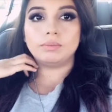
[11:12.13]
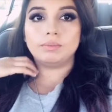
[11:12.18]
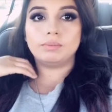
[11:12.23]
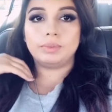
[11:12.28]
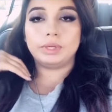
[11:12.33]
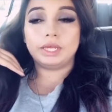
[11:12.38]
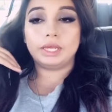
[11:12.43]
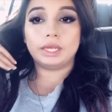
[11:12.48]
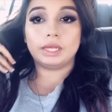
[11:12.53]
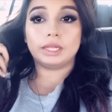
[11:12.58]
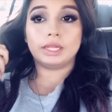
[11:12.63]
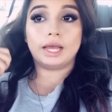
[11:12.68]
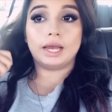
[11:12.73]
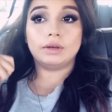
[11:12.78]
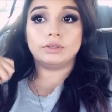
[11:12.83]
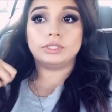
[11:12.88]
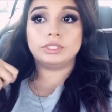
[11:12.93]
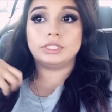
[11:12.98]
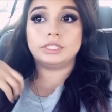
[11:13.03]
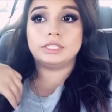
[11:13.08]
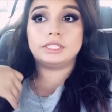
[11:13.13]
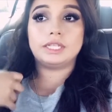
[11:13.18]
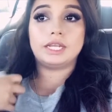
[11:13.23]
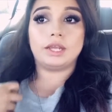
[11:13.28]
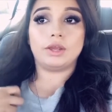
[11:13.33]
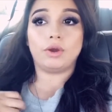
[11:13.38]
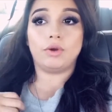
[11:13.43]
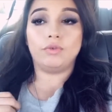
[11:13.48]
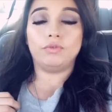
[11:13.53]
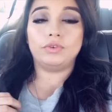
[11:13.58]
being allowed to
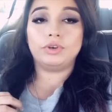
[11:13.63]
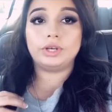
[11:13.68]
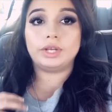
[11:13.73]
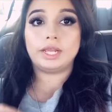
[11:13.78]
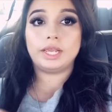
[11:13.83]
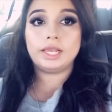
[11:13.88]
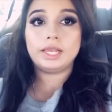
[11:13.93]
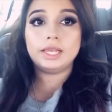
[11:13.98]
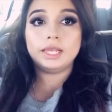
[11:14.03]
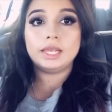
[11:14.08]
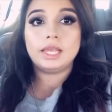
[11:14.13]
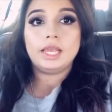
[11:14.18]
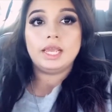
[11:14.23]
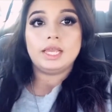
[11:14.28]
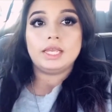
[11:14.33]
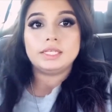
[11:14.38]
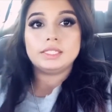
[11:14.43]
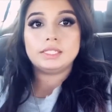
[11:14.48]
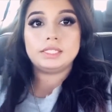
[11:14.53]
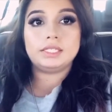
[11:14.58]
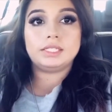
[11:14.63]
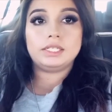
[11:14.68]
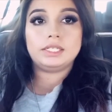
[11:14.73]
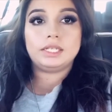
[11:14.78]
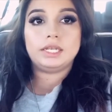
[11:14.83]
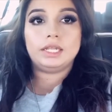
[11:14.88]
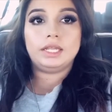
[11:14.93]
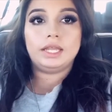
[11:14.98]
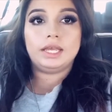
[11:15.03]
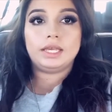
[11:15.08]
stay overnight since he
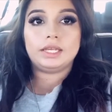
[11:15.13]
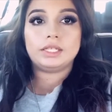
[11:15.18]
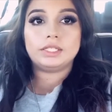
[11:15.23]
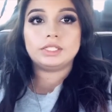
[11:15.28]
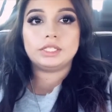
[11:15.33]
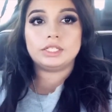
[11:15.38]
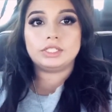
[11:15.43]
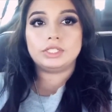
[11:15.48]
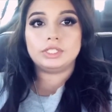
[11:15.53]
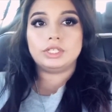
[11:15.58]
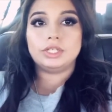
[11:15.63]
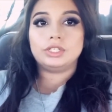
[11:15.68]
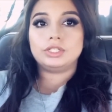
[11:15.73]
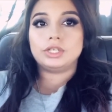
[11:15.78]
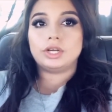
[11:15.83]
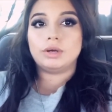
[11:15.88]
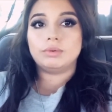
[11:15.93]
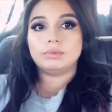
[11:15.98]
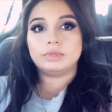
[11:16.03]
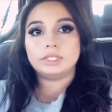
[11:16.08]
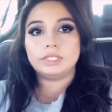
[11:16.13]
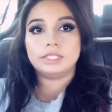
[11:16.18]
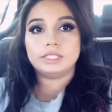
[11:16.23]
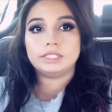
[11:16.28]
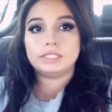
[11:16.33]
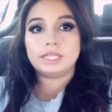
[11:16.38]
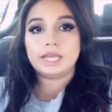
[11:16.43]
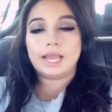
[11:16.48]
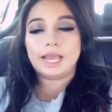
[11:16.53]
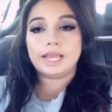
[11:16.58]
did like such a good job on
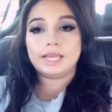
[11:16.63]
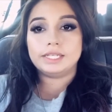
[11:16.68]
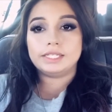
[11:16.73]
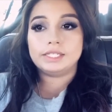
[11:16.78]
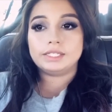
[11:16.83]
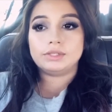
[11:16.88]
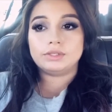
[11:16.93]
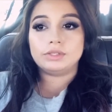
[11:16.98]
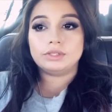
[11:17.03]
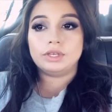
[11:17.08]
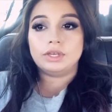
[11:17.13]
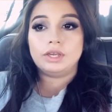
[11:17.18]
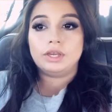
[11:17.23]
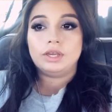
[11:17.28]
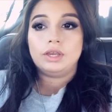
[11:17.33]
his tests,